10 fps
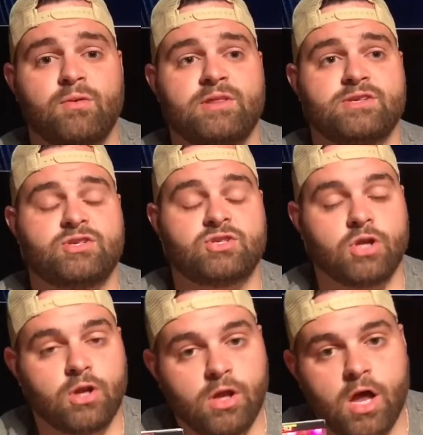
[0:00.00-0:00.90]
where there's just a
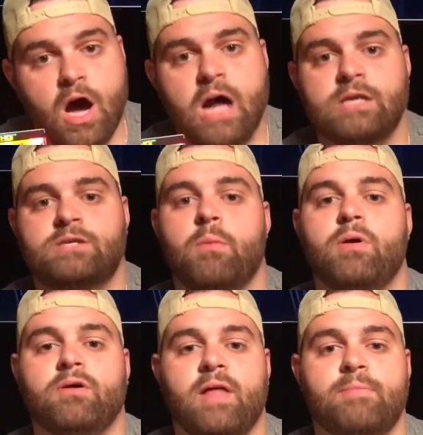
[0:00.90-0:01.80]
lot to
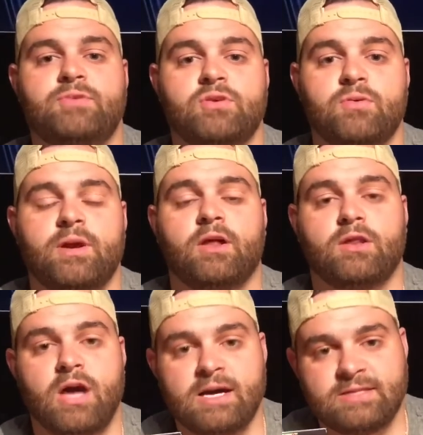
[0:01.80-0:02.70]
build up to and a
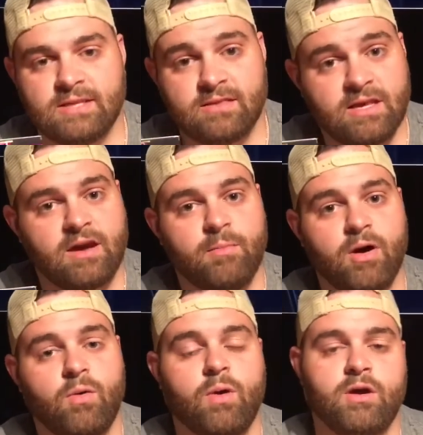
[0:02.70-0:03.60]
lot to think
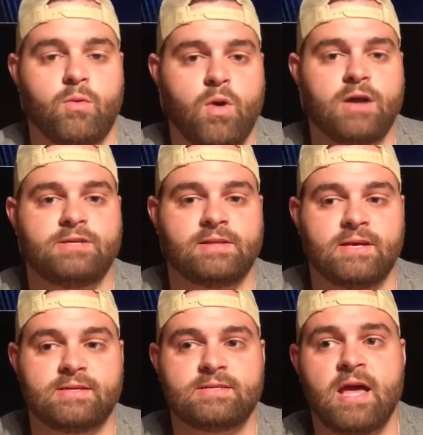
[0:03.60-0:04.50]
about while you're watching
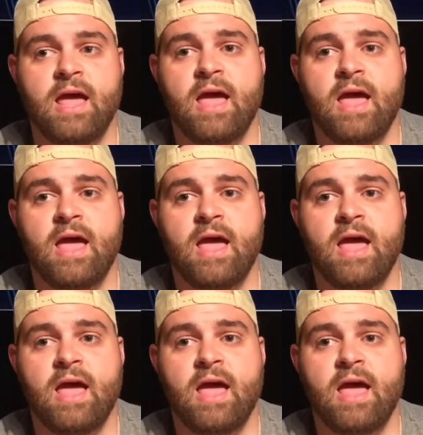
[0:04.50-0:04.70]
this.